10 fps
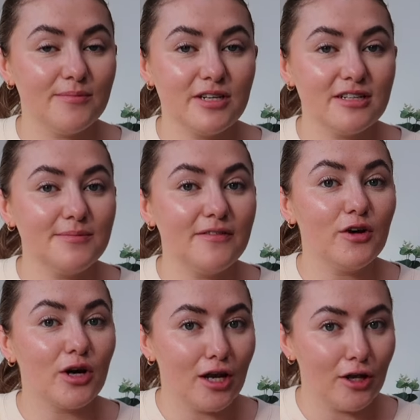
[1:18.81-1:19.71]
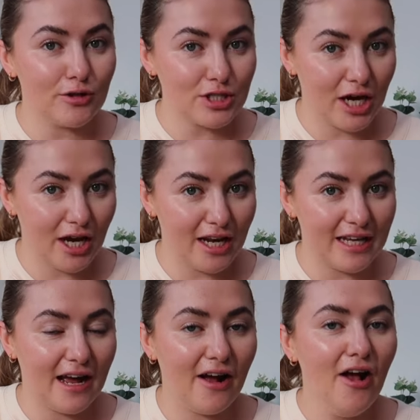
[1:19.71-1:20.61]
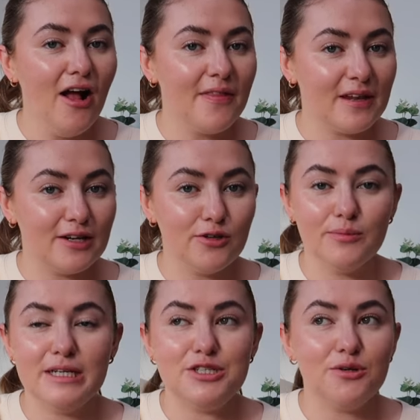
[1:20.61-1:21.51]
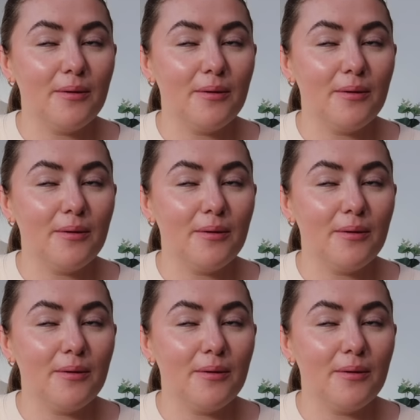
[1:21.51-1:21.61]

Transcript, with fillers: I'm starting my vlog a lot earlier than I normally do.